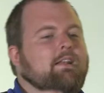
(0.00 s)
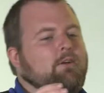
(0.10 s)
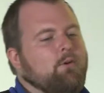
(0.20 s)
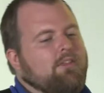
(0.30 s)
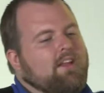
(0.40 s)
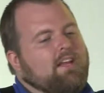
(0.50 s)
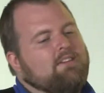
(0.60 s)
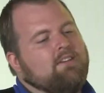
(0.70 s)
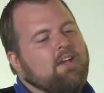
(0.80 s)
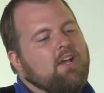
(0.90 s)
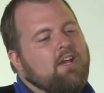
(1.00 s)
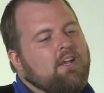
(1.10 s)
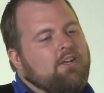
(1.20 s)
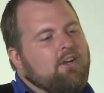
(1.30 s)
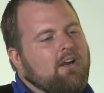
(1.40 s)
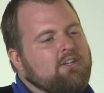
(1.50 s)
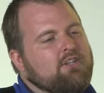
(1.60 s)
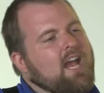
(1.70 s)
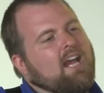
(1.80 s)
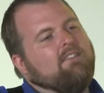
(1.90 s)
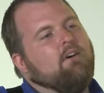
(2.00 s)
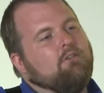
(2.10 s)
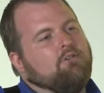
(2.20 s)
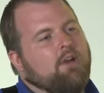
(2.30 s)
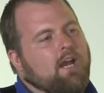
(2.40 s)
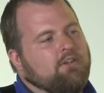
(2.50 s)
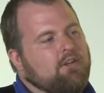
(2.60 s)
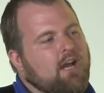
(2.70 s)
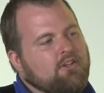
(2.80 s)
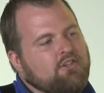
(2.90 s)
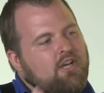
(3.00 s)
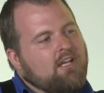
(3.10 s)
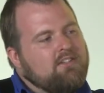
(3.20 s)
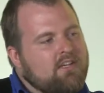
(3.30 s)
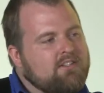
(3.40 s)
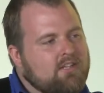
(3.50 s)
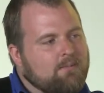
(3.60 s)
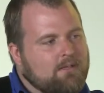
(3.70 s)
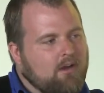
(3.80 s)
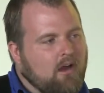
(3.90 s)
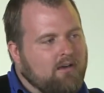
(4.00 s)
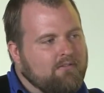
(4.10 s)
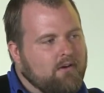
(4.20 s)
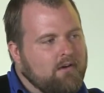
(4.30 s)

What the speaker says: cool thing is, you're a jack of all trades. You're not just a cinematographer,